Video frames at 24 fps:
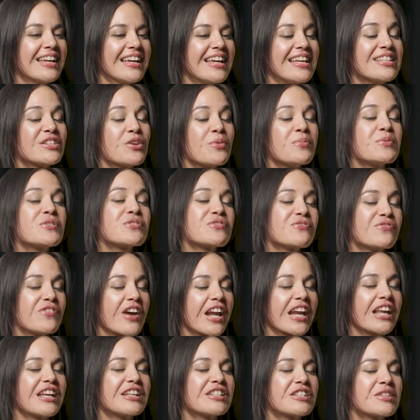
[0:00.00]
it's almost
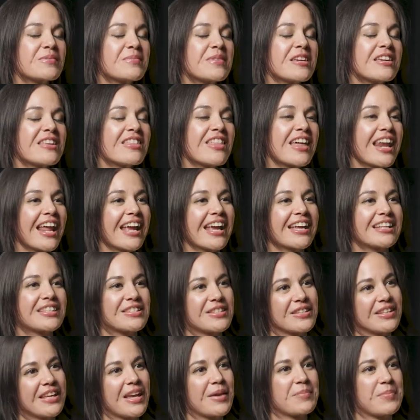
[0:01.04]
funny to me that I get
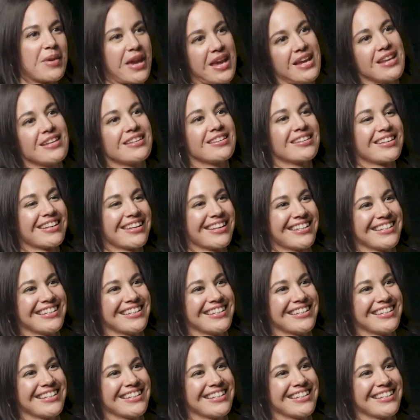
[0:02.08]
to get paid